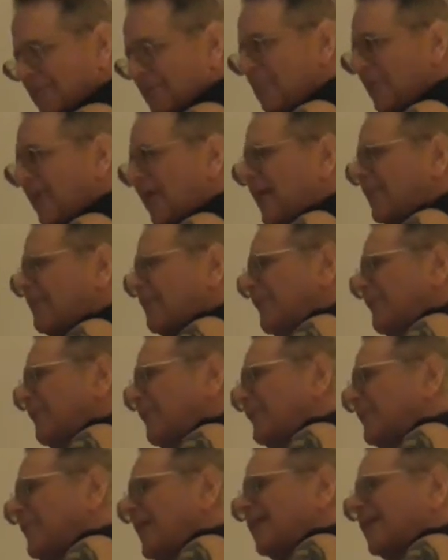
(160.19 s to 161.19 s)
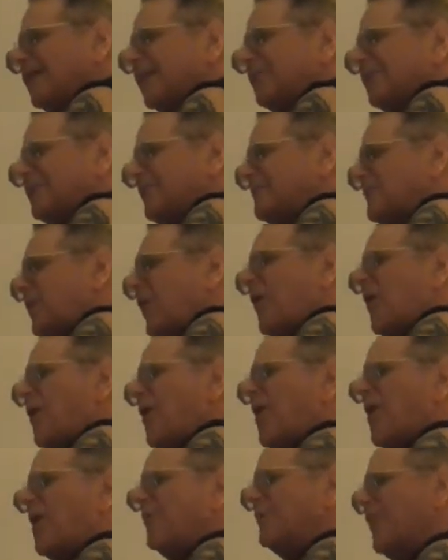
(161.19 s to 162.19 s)
Rip on where we will not get ripped
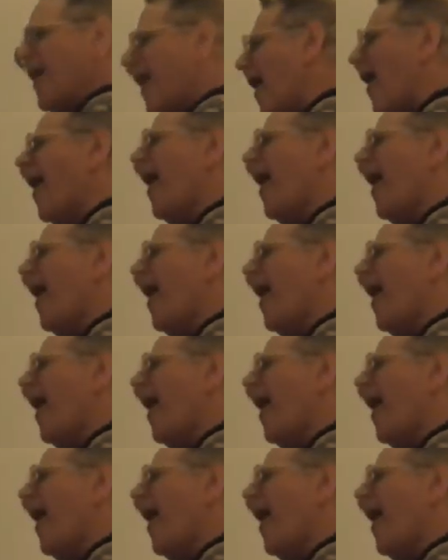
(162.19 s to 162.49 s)
off.